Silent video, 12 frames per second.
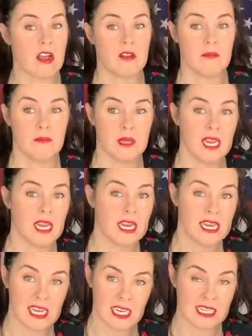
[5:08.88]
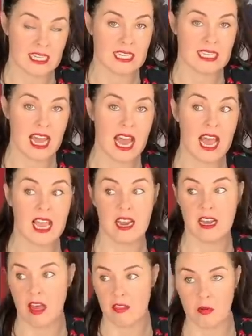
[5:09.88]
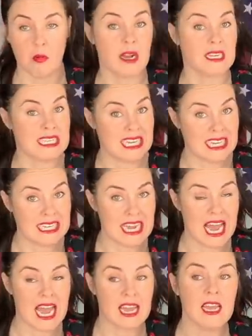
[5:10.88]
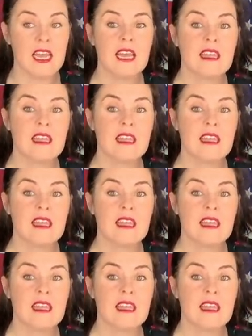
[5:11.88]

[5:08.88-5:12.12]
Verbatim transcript: out and beat. He didn't die. Another one did die.